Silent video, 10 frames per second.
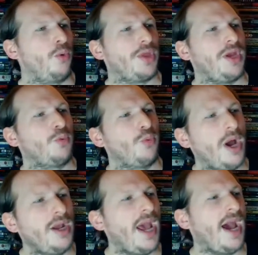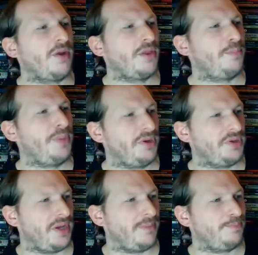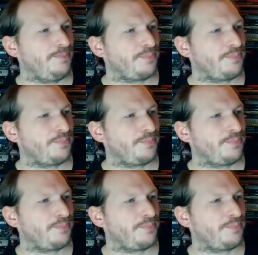where they run out of the building.